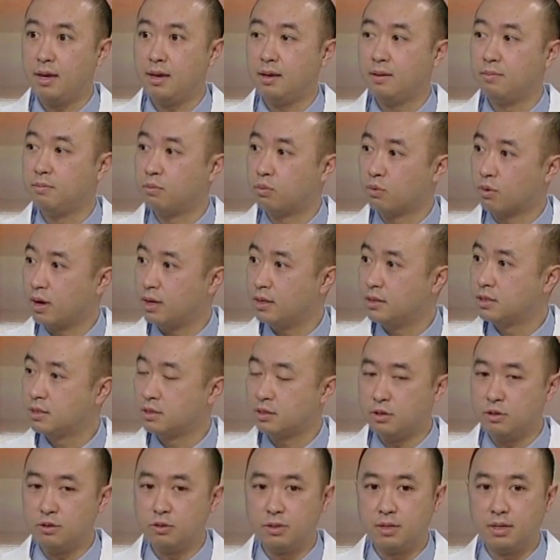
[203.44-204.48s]
and
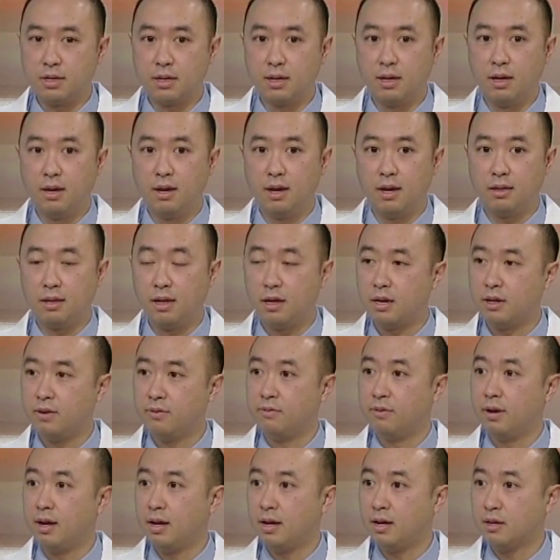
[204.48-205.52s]
breads using a lot
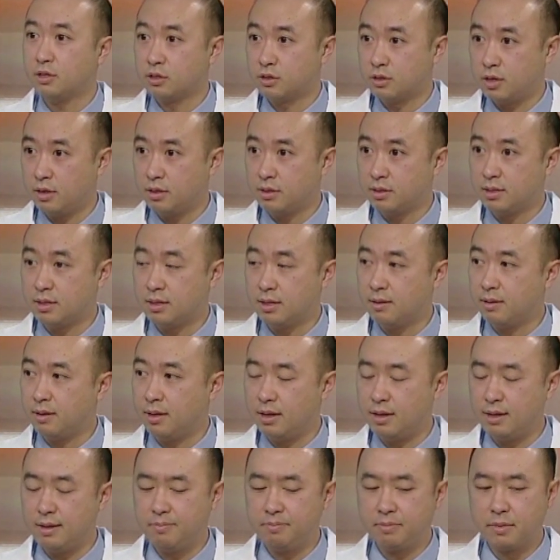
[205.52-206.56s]
of salt,
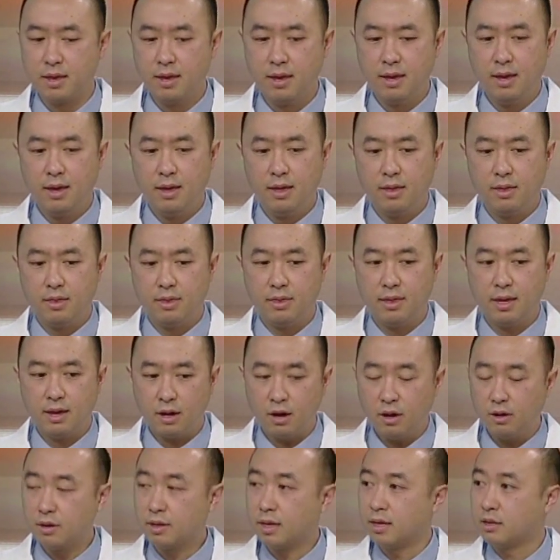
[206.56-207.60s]
they
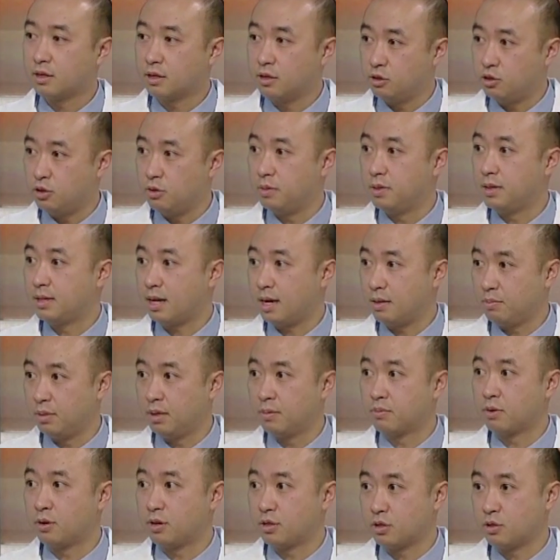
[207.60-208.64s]
all can contribute to high
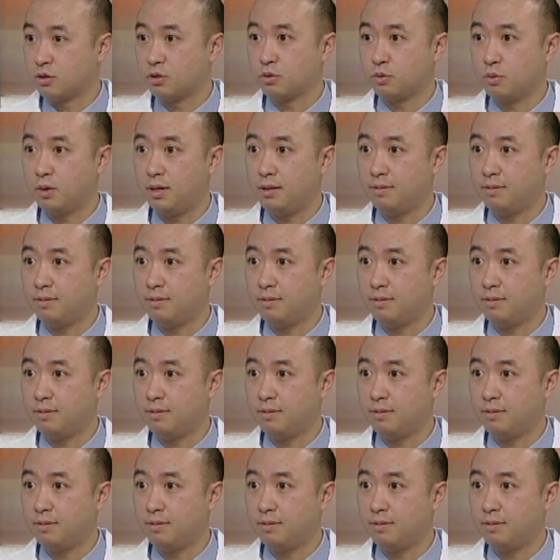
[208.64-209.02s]
blood pressure as